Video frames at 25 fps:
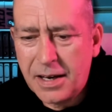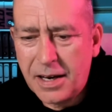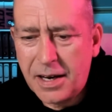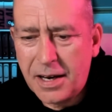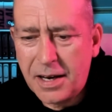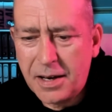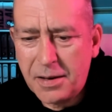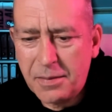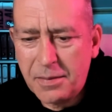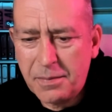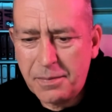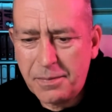
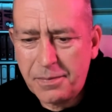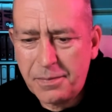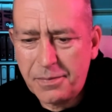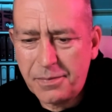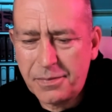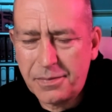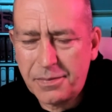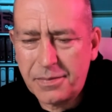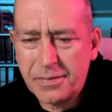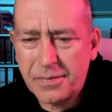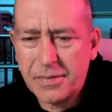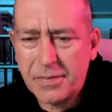
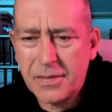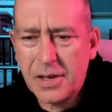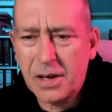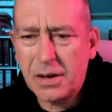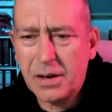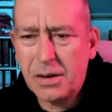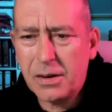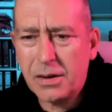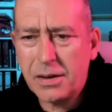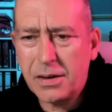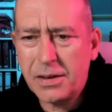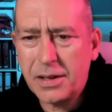
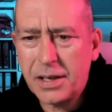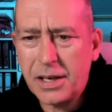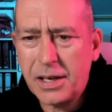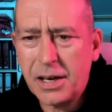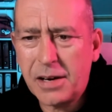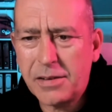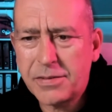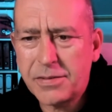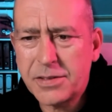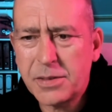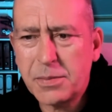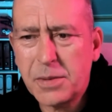A lot of the
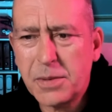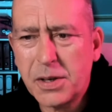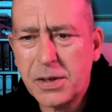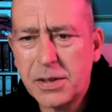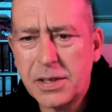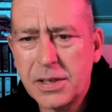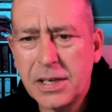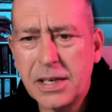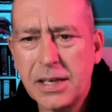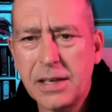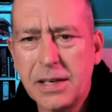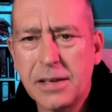
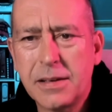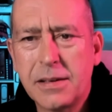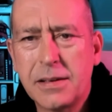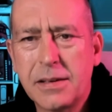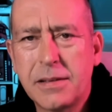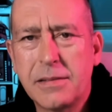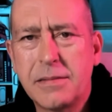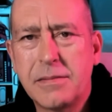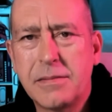aftermarket